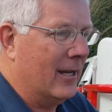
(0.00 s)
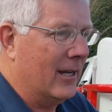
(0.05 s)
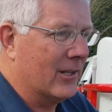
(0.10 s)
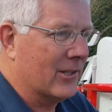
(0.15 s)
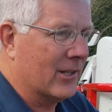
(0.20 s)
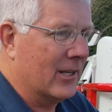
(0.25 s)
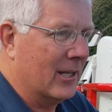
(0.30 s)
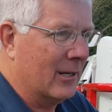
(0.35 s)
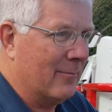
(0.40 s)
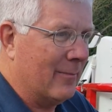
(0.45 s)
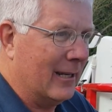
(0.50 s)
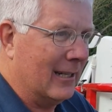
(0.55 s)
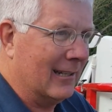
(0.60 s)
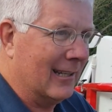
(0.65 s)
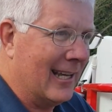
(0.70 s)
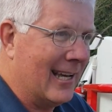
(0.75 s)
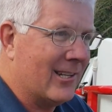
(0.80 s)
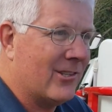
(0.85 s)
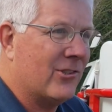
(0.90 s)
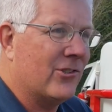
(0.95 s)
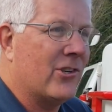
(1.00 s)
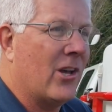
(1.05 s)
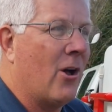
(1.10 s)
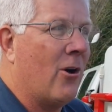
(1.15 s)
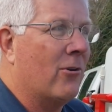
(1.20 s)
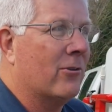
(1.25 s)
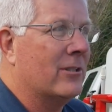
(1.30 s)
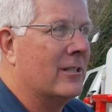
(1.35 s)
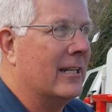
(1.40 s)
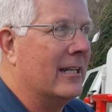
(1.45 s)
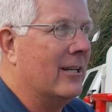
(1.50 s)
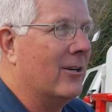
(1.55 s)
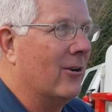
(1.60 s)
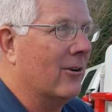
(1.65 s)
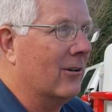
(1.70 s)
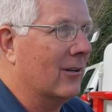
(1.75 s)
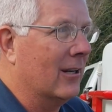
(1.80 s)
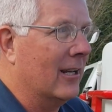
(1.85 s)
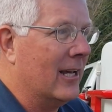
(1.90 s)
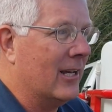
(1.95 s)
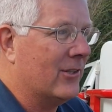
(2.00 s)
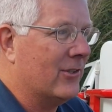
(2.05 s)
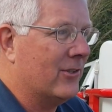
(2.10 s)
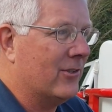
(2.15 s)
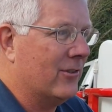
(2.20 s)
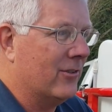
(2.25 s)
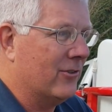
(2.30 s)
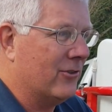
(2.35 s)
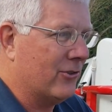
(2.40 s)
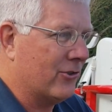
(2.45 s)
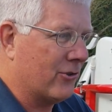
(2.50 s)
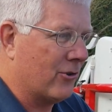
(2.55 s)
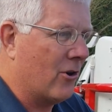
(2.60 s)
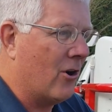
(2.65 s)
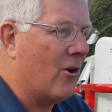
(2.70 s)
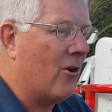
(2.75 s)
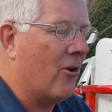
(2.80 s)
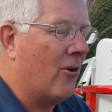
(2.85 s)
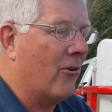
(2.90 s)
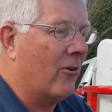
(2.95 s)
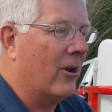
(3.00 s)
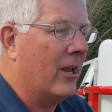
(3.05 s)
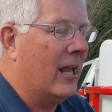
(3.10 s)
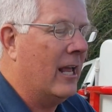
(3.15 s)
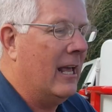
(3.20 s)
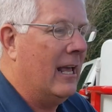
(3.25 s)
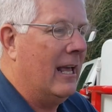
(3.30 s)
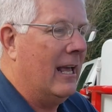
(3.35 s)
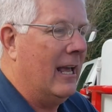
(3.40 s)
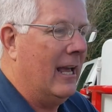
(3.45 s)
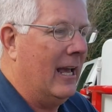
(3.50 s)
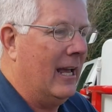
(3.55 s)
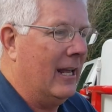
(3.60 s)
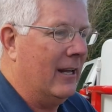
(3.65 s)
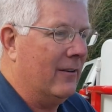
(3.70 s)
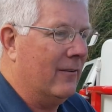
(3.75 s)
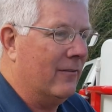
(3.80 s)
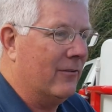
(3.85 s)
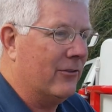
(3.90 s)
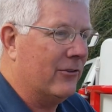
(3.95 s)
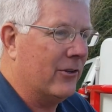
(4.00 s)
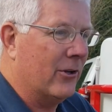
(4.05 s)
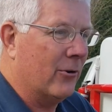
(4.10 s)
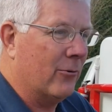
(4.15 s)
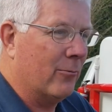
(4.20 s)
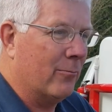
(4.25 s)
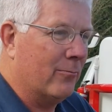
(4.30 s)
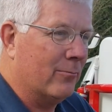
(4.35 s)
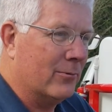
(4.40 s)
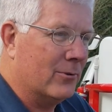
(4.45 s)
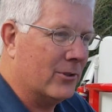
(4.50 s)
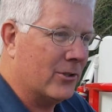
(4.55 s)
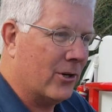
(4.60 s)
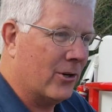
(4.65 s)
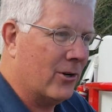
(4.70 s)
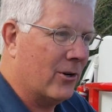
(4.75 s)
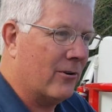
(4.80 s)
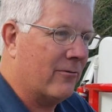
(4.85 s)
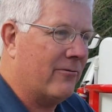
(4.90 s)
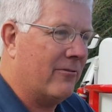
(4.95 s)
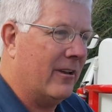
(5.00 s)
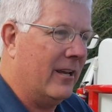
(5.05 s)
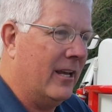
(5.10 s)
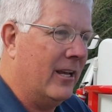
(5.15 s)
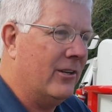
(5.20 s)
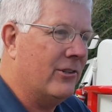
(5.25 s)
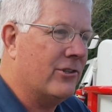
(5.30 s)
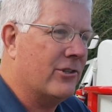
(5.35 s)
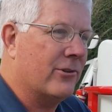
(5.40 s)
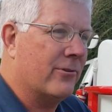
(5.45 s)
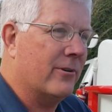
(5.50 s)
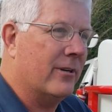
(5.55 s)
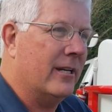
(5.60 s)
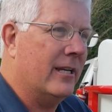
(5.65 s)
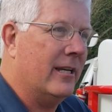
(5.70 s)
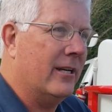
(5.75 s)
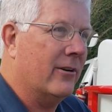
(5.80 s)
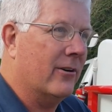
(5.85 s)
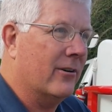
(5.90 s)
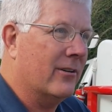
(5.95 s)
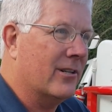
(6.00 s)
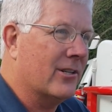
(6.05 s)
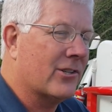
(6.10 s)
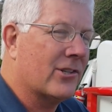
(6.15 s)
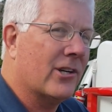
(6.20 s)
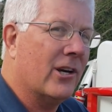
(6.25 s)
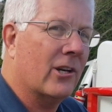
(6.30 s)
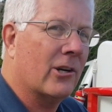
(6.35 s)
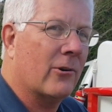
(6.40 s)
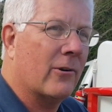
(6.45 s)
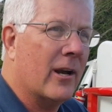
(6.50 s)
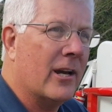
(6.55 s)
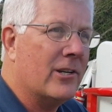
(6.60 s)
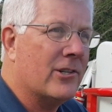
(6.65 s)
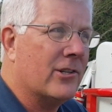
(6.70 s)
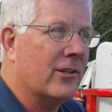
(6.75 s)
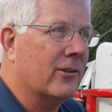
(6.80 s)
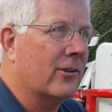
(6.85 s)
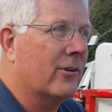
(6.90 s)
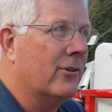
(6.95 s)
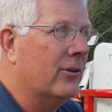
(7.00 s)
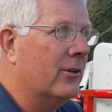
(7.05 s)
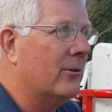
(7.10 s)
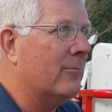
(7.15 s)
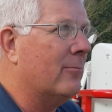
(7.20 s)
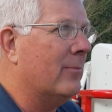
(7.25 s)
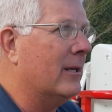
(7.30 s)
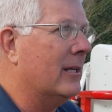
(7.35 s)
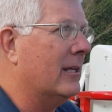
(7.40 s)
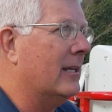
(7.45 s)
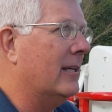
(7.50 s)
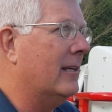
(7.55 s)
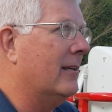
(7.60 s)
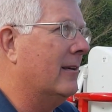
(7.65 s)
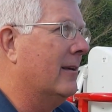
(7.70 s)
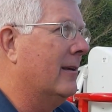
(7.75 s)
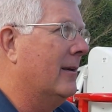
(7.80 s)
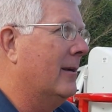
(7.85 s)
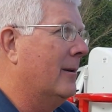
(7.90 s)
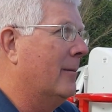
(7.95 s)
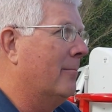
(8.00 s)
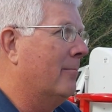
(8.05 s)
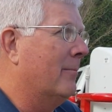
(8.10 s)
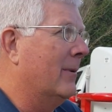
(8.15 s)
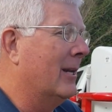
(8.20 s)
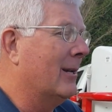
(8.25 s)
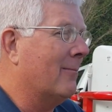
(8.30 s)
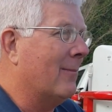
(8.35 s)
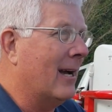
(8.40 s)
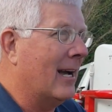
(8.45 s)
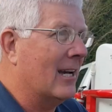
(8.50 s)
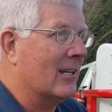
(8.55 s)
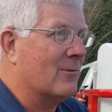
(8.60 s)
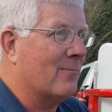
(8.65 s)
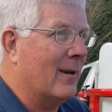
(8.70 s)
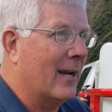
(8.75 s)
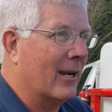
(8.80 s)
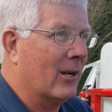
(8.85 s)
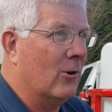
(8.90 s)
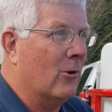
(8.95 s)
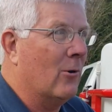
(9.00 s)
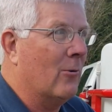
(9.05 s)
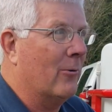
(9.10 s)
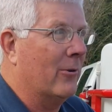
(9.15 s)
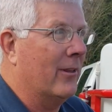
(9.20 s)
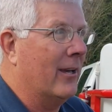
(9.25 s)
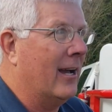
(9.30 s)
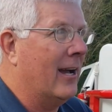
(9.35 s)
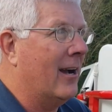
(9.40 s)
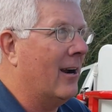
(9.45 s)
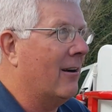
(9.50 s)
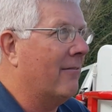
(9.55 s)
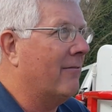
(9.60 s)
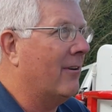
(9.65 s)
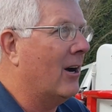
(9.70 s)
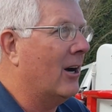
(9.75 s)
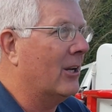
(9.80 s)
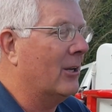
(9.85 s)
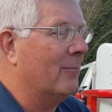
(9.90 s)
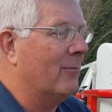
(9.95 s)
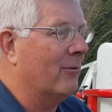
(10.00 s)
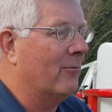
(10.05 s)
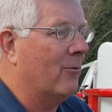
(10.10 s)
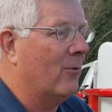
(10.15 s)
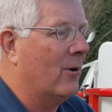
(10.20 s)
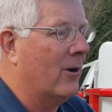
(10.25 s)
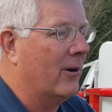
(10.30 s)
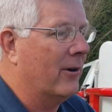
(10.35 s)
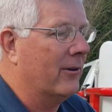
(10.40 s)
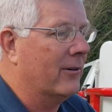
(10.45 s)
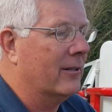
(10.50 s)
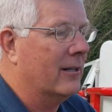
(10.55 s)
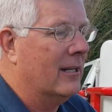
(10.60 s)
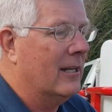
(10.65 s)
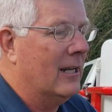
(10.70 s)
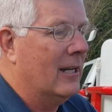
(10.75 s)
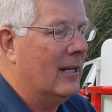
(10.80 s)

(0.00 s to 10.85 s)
is going to be less salty or less strong, and so turf injury or discoloration could be minimized by going with a higher volume of water.